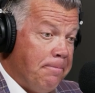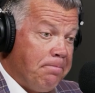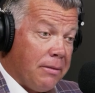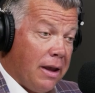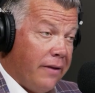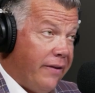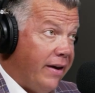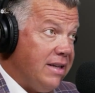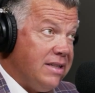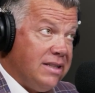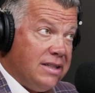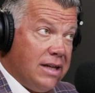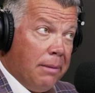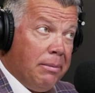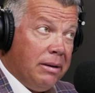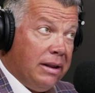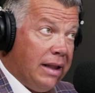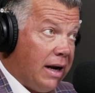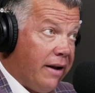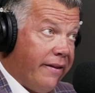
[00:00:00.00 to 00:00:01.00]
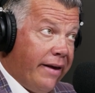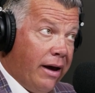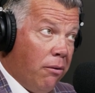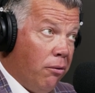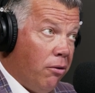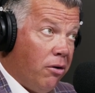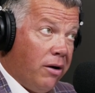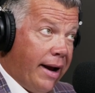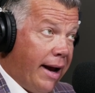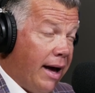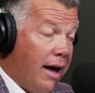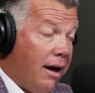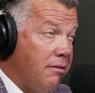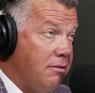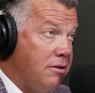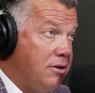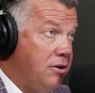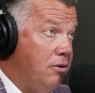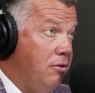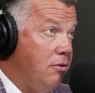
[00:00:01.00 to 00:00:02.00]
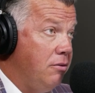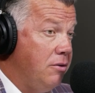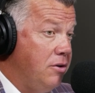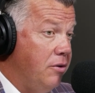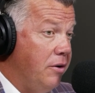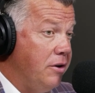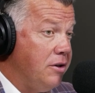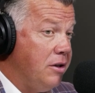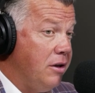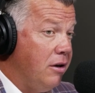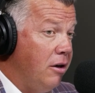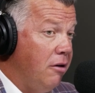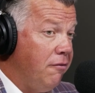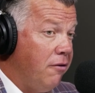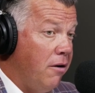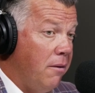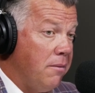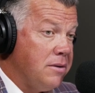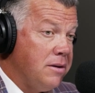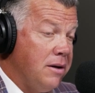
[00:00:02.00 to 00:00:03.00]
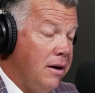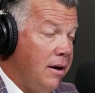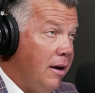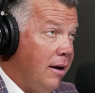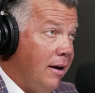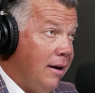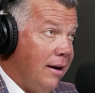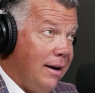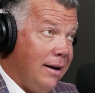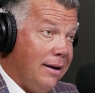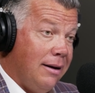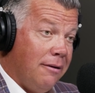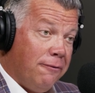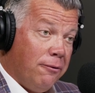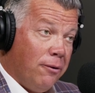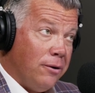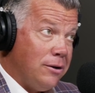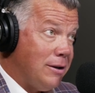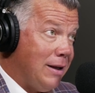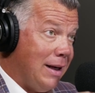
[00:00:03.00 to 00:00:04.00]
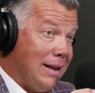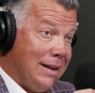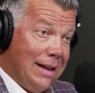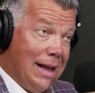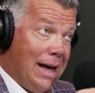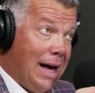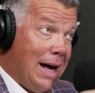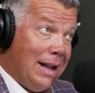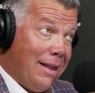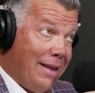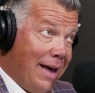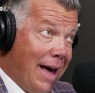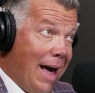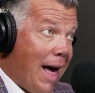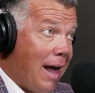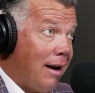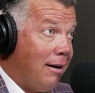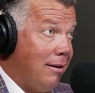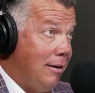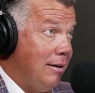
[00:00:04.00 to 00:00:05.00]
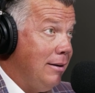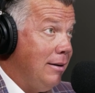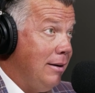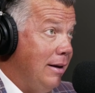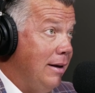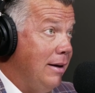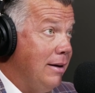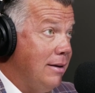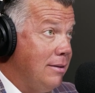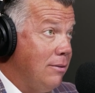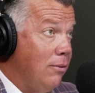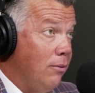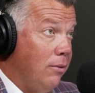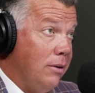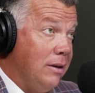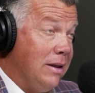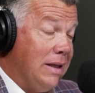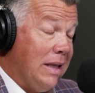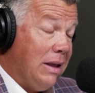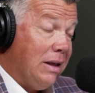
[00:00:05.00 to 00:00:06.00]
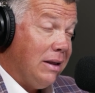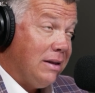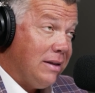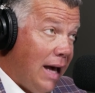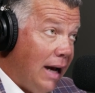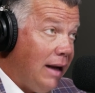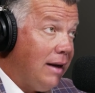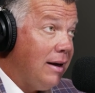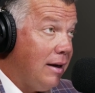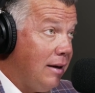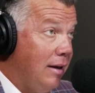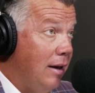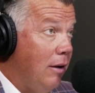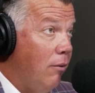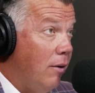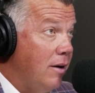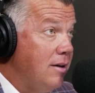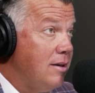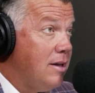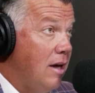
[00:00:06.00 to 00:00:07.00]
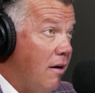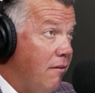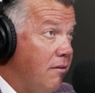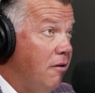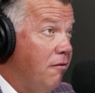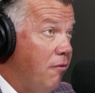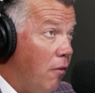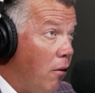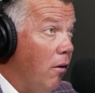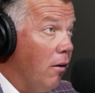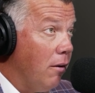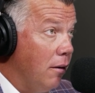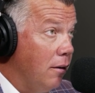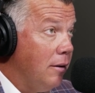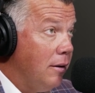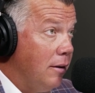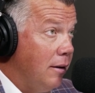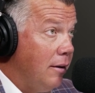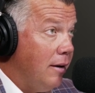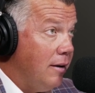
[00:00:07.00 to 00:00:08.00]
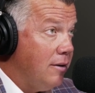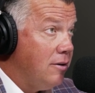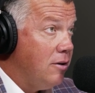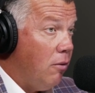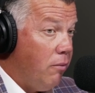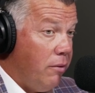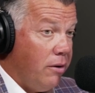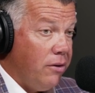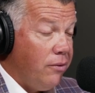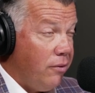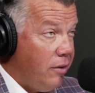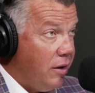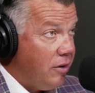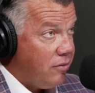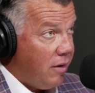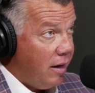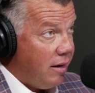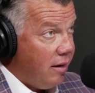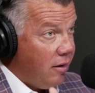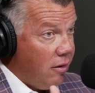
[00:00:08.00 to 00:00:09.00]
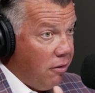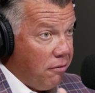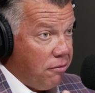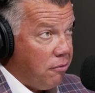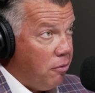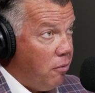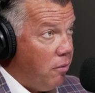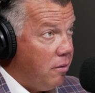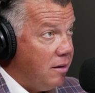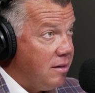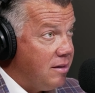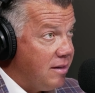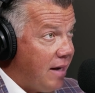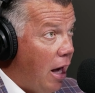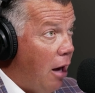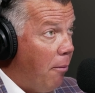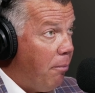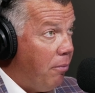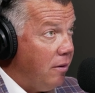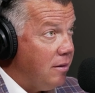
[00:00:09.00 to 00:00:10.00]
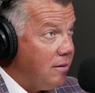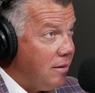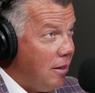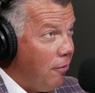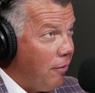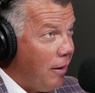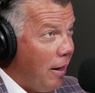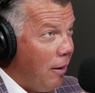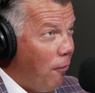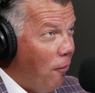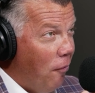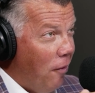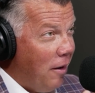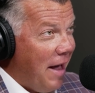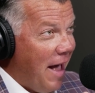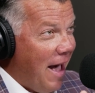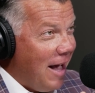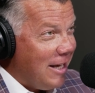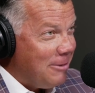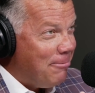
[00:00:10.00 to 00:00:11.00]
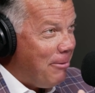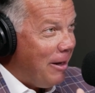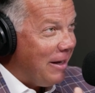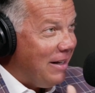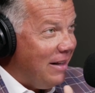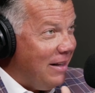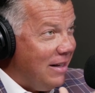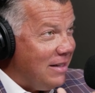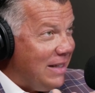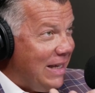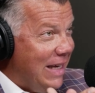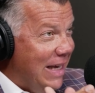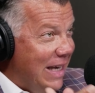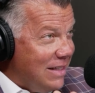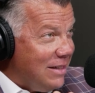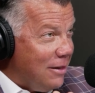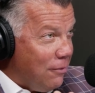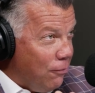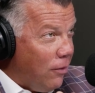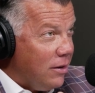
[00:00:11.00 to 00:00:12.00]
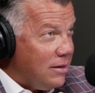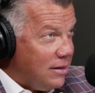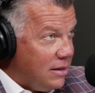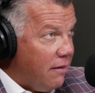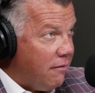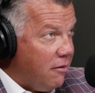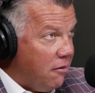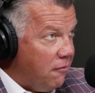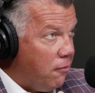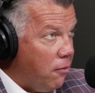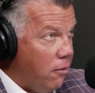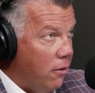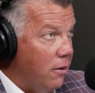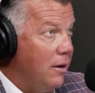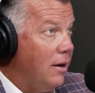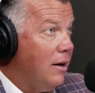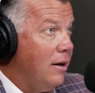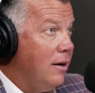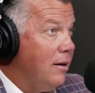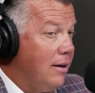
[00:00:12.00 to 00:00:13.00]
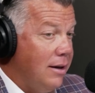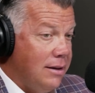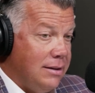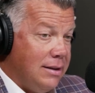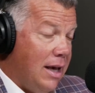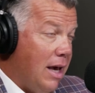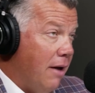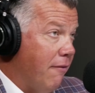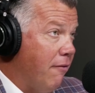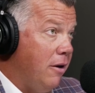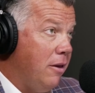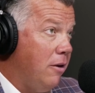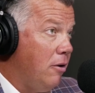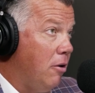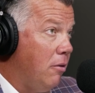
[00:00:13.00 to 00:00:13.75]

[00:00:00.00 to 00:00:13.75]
and they sub a lot of that work out to engineering firms. And unfortunately, a lot of that is technically 174. And so we're really trying to go through with a scalpel and say, okay, what aspect of this isn't 174? Because every